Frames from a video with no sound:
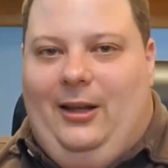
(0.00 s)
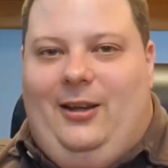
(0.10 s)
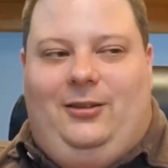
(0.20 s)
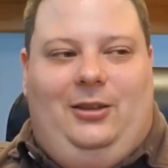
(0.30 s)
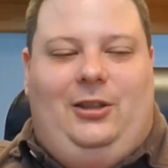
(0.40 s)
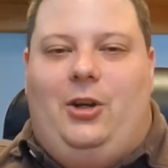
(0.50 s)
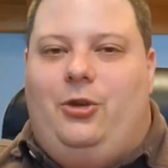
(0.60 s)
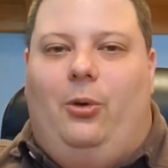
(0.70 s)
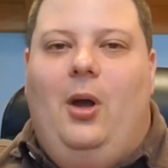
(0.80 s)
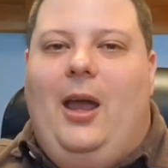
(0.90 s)
It's as
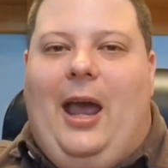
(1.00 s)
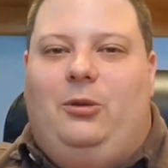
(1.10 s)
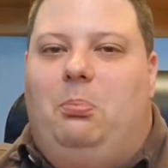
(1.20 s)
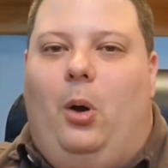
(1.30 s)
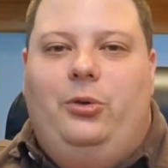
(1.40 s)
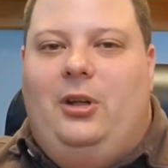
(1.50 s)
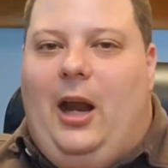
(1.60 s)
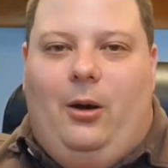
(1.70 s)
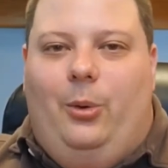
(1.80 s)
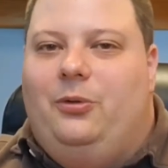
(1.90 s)
essential as bows and
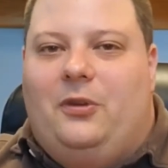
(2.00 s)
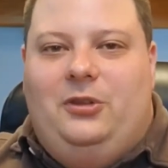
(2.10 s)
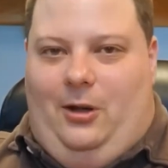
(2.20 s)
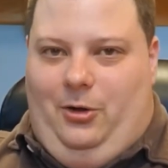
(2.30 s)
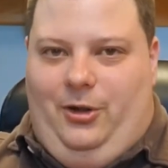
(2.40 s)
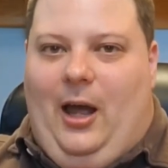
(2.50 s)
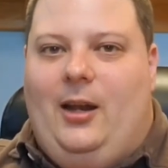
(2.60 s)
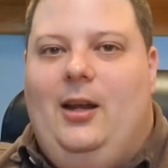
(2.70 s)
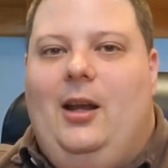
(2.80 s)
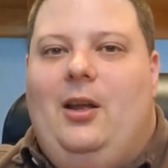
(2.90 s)
arrows for Center Shot.
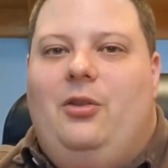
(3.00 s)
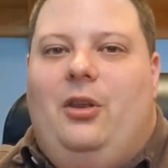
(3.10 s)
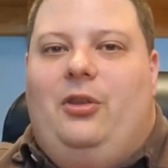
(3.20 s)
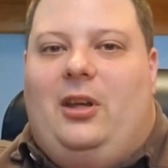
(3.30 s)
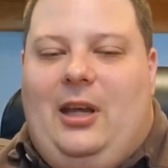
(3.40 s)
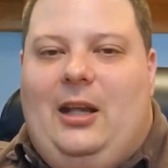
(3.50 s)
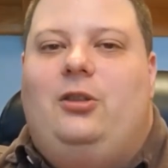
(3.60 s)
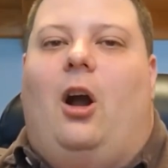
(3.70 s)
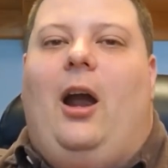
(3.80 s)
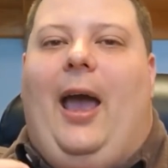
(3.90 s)
The kids
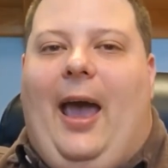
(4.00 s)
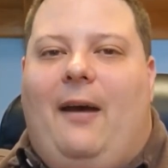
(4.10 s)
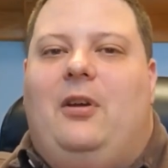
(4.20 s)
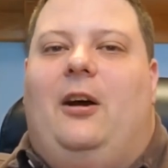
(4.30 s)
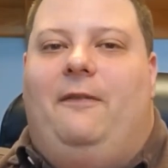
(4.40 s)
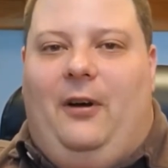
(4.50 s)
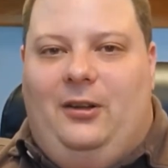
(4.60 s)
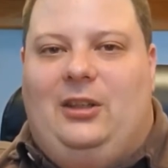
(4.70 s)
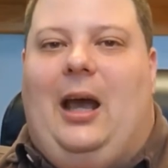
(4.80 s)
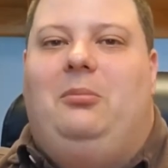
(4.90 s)
are having a
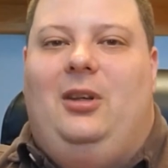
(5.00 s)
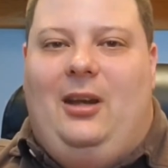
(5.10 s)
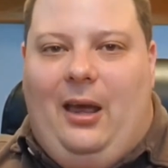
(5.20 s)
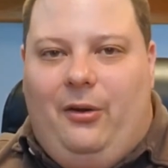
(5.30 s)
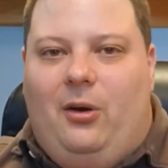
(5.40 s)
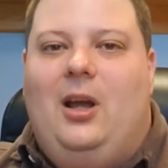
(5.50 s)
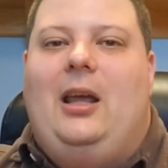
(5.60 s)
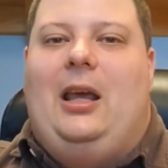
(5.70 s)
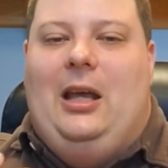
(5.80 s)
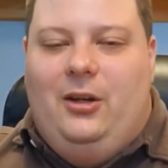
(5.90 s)
fun time together
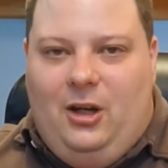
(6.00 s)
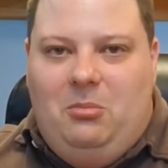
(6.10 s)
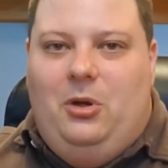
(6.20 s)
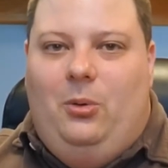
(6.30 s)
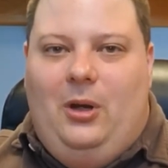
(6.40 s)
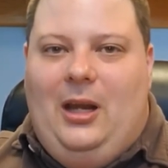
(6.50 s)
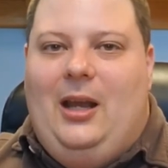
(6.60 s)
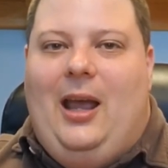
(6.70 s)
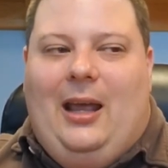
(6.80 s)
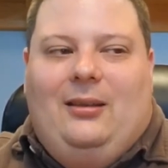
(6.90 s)
in
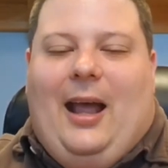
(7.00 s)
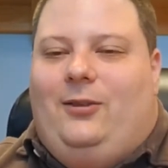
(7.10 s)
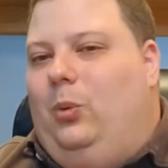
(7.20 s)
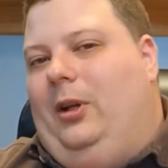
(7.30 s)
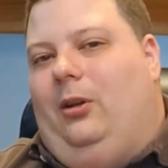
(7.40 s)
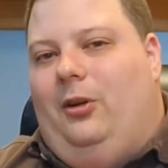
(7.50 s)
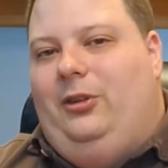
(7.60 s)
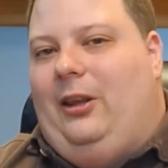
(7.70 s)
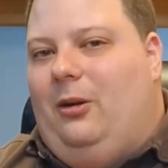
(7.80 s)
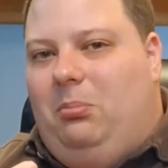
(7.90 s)
community, and that's what it looks
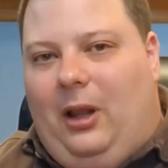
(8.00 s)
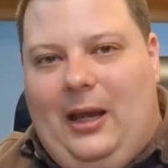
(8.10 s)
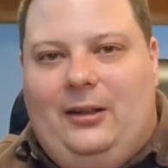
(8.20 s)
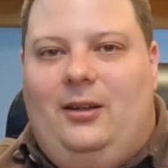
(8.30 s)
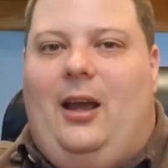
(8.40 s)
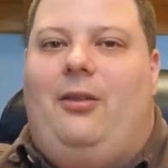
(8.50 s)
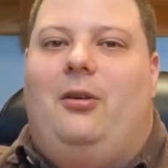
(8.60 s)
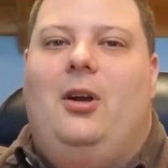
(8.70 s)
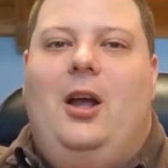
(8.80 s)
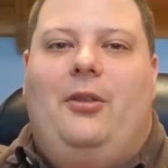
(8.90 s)
like. They're playing
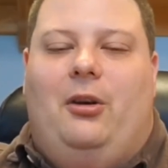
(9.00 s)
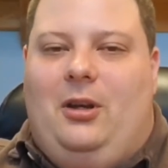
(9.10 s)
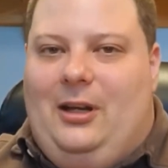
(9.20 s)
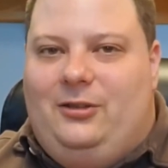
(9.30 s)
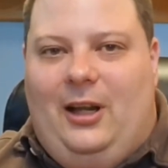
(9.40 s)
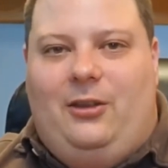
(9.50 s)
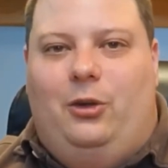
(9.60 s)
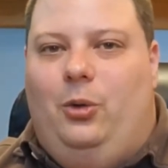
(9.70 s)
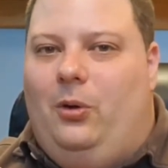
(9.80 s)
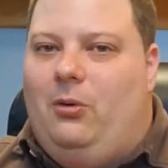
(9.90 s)
together. They're kinesthetic.
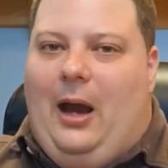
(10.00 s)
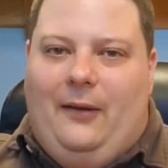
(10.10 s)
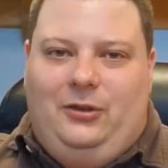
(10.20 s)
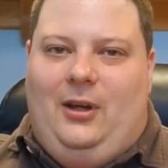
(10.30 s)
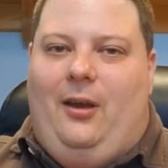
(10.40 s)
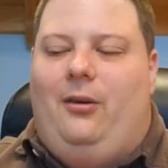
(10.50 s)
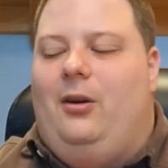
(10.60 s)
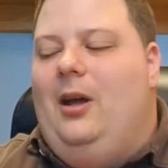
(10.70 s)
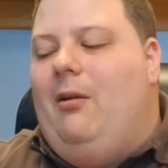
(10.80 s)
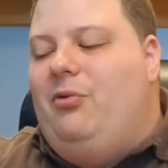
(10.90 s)
They're doing crafts
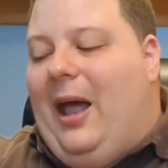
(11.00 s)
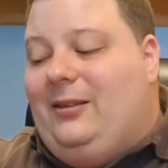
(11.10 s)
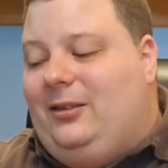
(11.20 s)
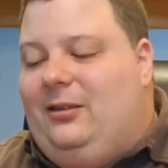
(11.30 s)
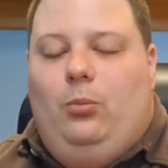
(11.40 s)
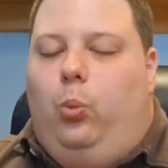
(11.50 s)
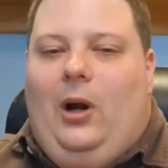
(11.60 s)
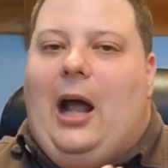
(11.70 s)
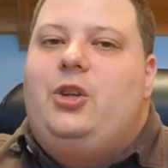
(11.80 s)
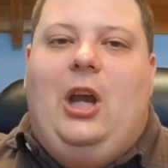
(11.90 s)
together. We're
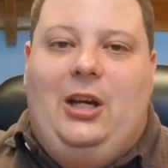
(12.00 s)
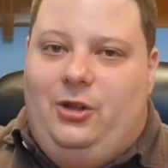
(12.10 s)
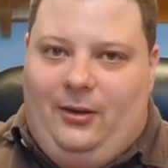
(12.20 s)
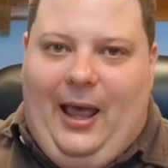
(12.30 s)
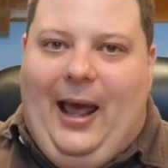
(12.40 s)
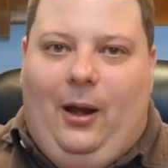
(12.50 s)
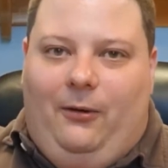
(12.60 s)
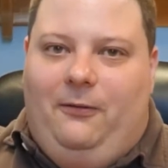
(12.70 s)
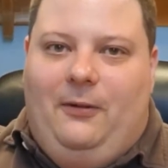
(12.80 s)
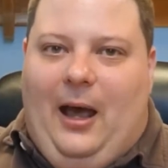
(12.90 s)
not changing that
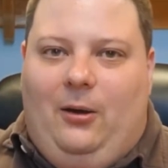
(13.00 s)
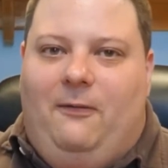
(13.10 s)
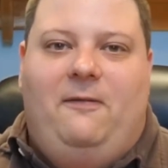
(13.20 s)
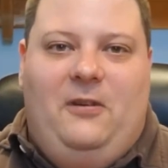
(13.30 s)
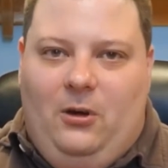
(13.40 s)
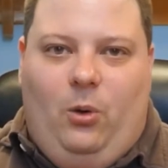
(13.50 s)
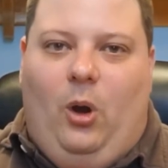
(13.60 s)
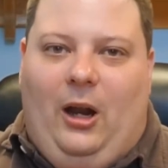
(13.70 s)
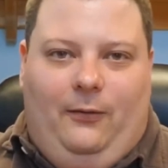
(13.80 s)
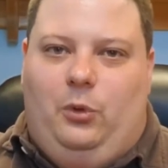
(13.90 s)
out of fear
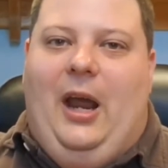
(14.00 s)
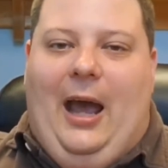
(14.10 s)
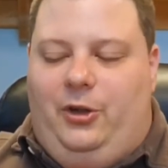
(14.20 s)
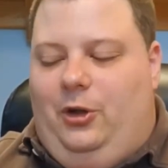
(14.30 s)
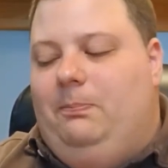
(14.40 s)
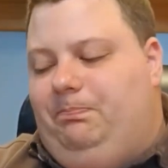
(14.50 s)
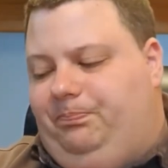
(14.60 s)
or out of reaction.